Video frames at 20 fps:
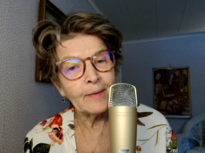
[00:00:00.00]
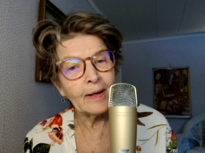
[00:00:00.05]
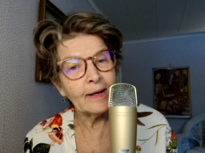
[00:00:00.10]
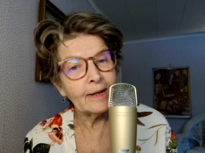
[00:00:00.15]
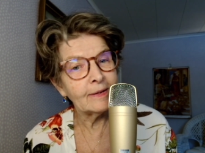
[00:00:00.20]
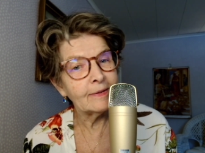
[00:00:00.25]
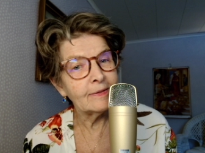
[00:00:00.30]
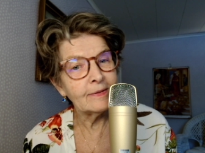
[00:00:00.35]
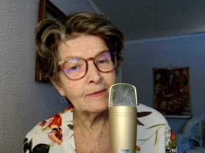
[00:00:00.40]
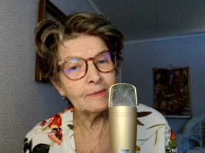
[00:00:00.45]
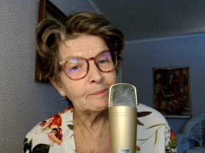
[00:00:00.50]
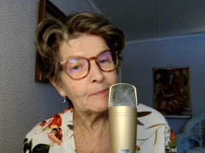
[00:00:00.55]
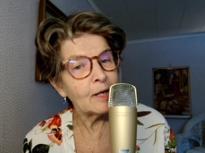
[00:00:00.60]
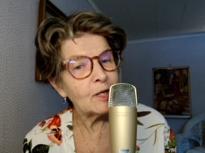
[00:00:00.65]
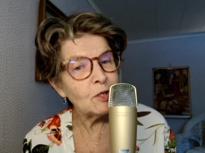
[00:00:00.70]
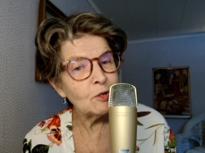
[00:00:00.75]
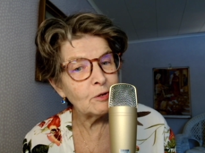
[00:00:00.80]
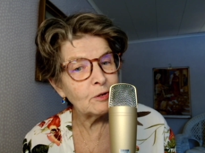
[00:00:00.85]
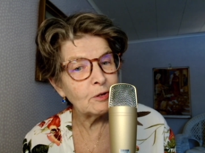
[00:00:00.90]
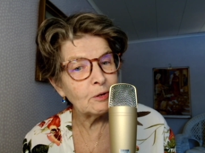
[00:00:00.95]
And my
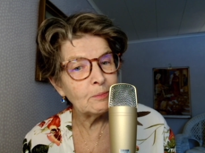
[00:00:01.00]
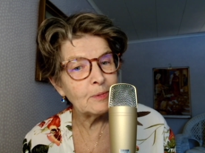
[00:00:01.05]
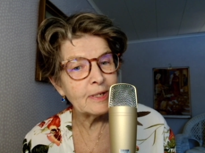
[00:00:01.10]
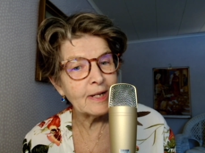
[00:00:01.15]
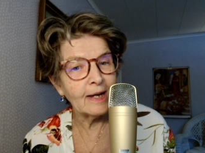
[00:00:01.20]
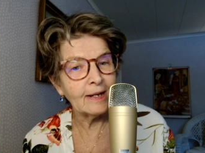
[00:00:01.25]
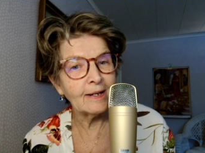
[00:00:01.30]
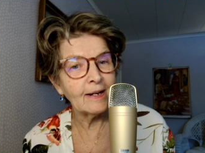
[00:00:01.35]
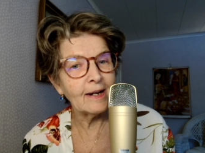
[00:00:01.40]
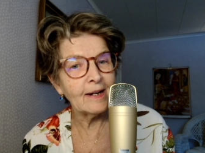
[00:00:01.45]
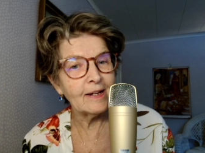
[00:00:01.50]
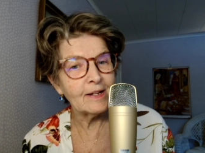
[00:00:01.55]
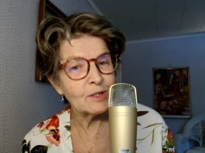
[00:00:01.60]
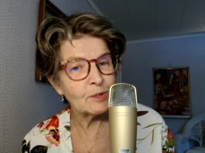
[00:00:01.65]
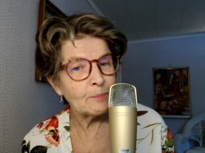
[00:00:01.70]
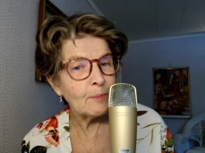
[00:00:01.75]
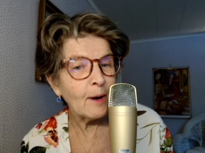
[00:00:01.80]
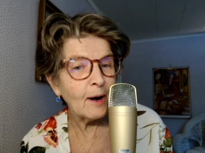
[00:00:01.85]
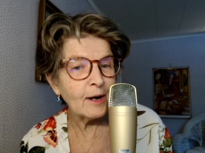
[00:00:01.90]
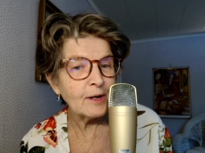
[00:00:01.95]
YouTube channel is
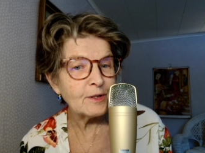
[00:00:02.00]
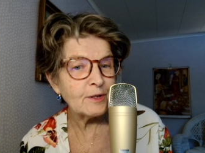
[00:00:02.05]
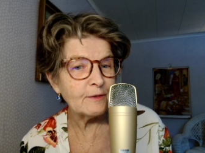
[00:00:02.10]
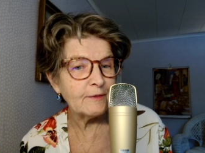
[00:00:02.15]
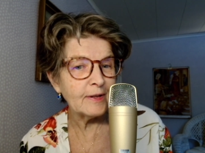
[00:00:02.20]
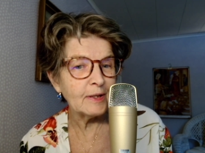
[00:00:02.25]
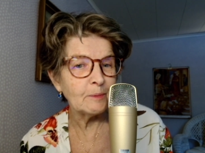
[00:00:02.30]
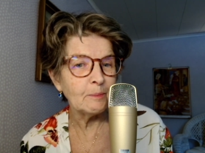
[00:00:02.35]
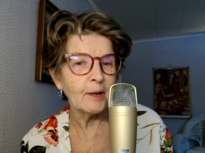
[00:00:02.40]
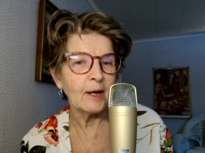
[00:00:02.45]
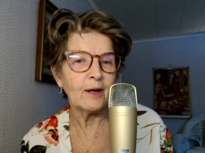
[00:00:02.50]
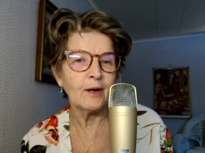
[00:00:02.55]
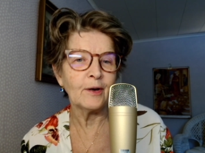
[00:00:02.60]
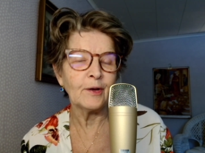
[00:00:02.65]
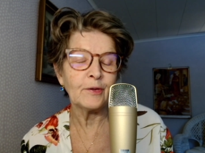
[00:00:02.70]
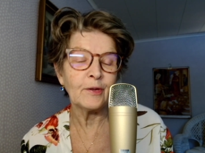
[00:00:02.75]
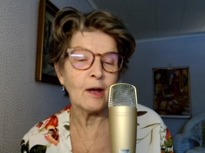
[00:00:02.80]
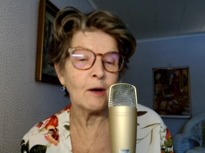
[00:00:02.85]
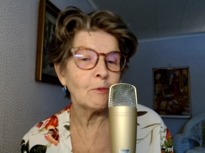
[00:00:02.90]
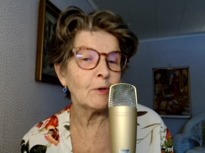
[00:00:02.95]
part of it,
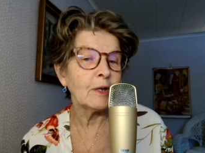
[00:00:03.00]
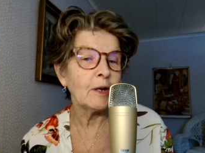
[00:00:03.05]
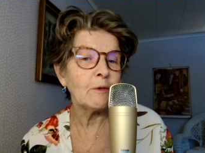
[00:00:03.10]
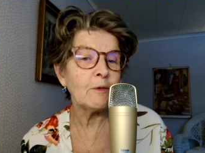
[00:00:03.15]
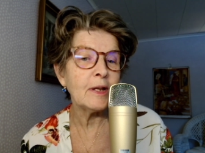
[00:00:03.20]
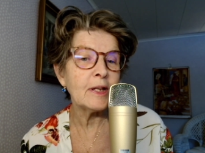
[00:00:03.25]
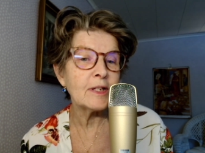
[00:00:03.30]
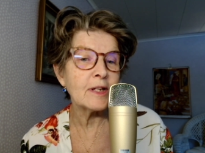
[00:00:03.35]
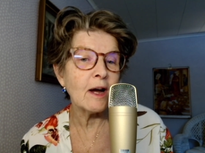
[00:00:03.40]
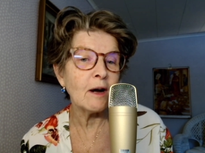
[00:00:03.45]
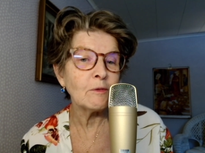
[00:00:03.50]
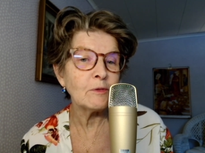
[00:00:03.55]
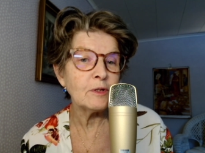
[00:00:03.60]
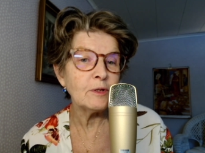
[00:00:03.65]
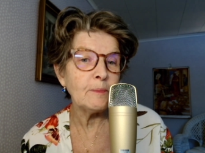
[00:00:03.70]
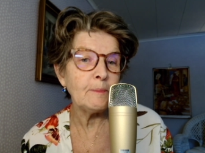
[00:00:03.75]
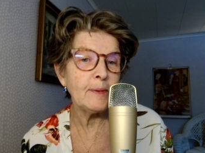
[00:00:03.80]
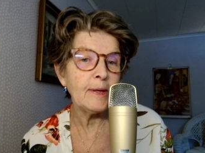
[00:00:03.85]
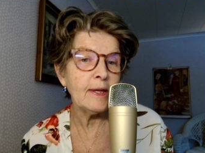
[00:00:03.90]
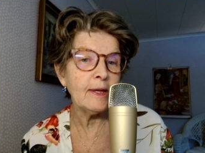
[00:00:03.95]
because I want to reach out
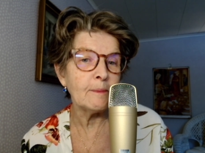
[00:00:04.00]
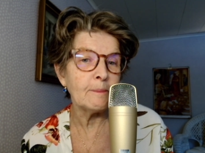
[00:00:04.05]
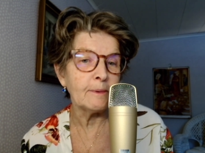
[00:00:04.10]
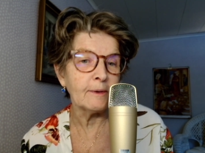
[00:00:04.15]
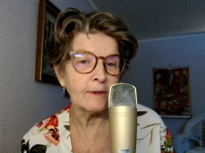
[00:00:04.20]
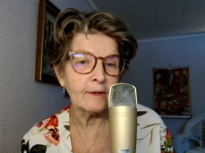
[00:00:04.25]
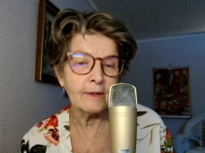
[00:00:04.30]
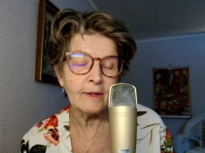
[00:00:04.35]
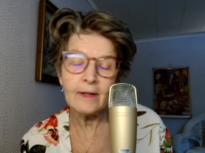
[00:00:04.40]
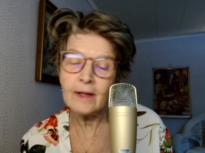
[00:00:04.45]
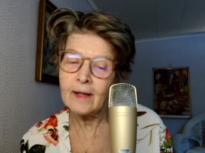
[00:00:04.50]
to people,